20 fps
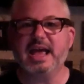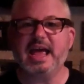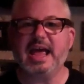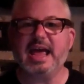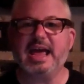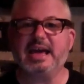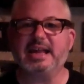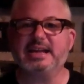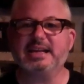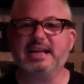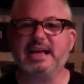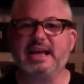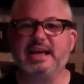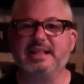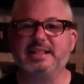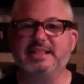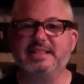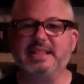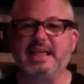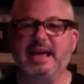and
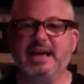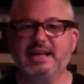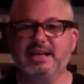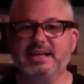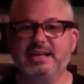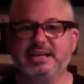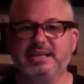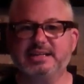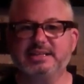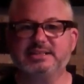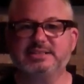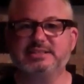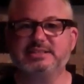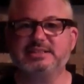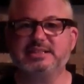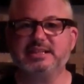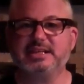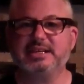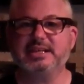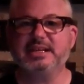that
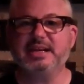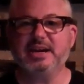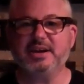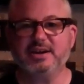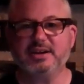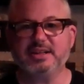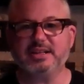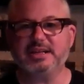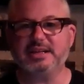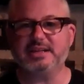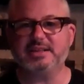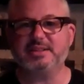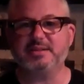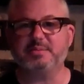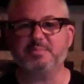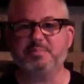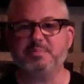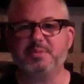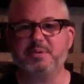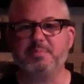is inherently
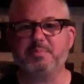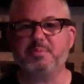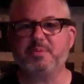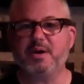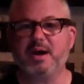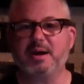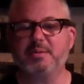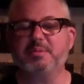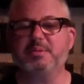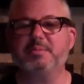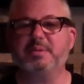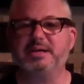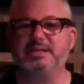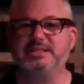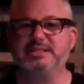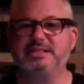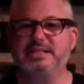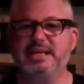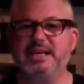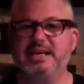the problem I
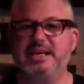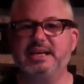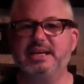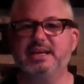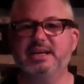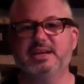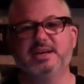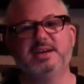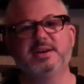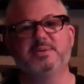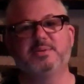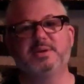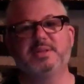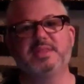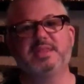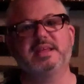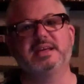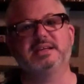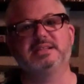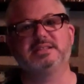see
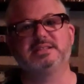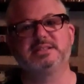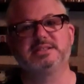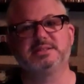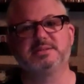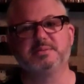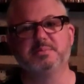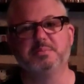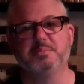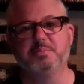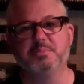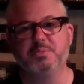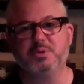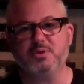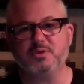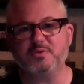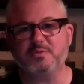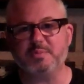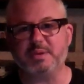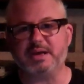with this
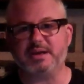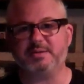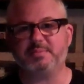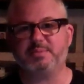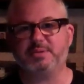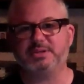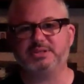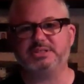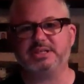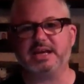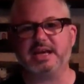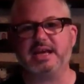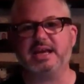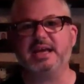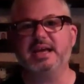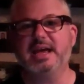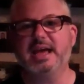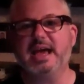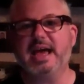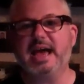movement per
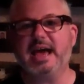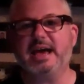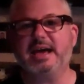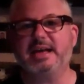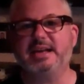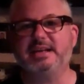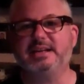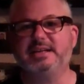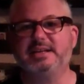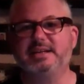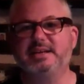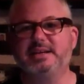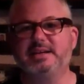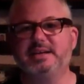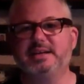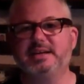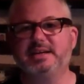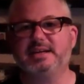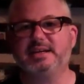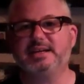se, and
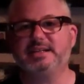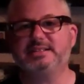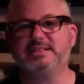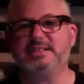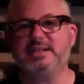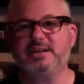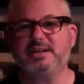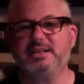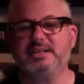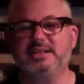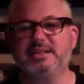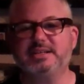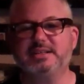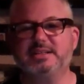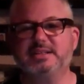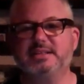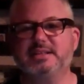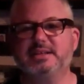it's inherently